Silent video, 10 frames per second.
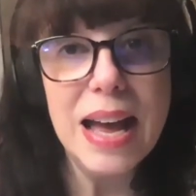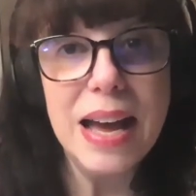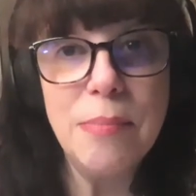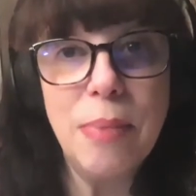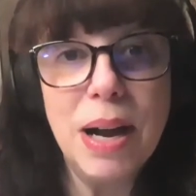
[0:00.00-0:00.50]

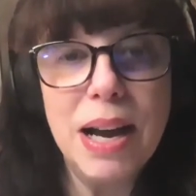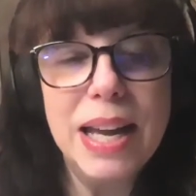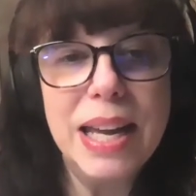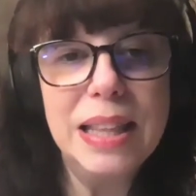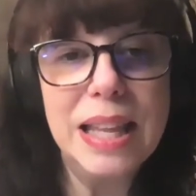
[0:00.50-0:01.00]
and
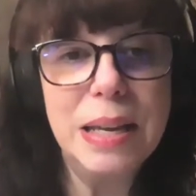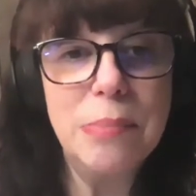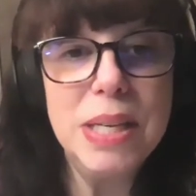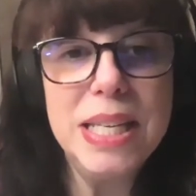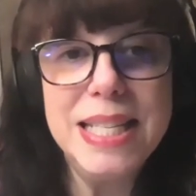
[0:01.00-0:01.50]
by like
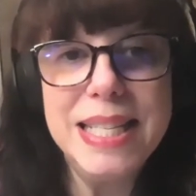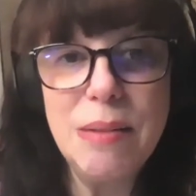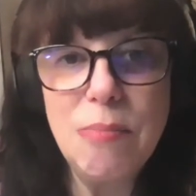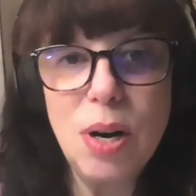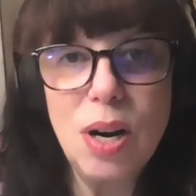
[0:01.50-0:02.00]

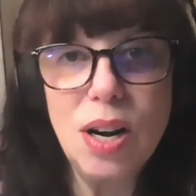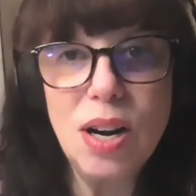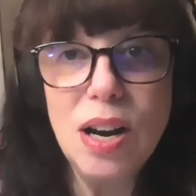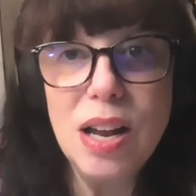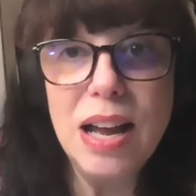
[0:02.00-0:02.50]
mid-December,
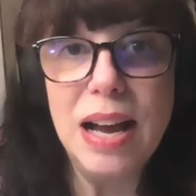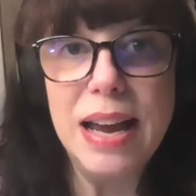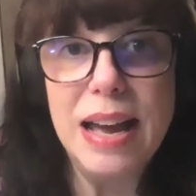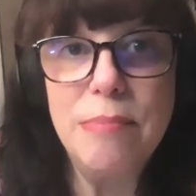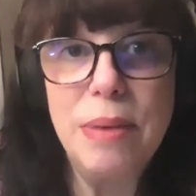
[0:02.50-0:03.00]
I
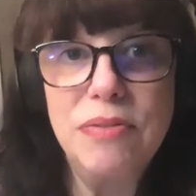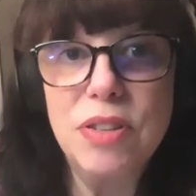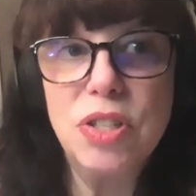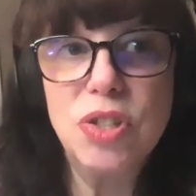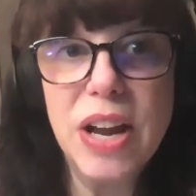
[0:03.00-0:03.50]
had my
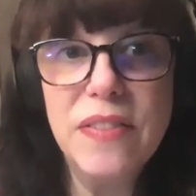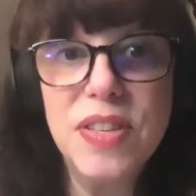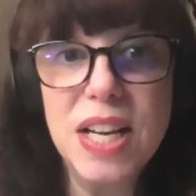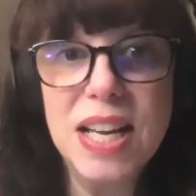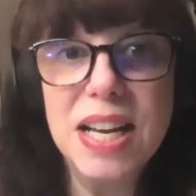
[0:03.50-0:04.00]
first draft
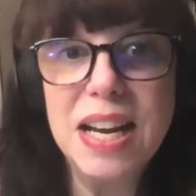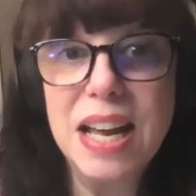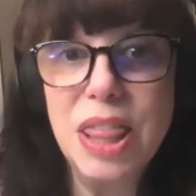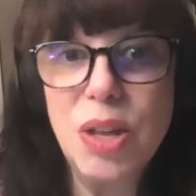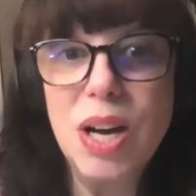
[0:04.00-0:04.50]
done, and
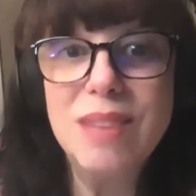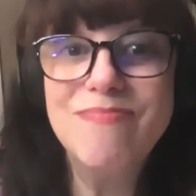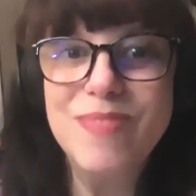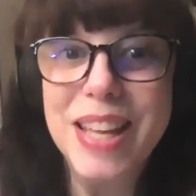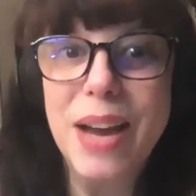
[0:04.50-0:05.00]
I thought,
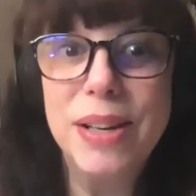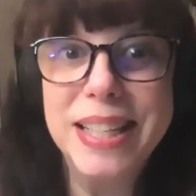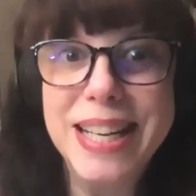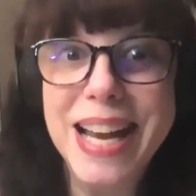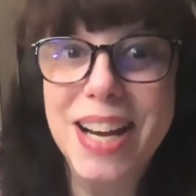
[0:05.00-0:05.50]
well, now I
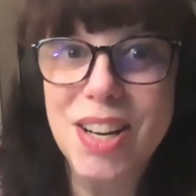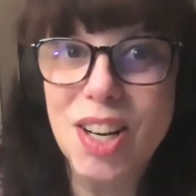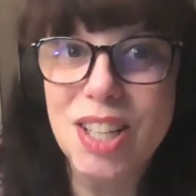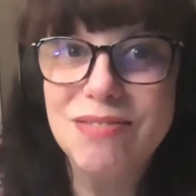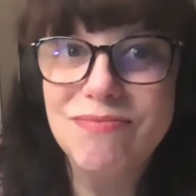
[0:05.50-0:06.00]
need an editor.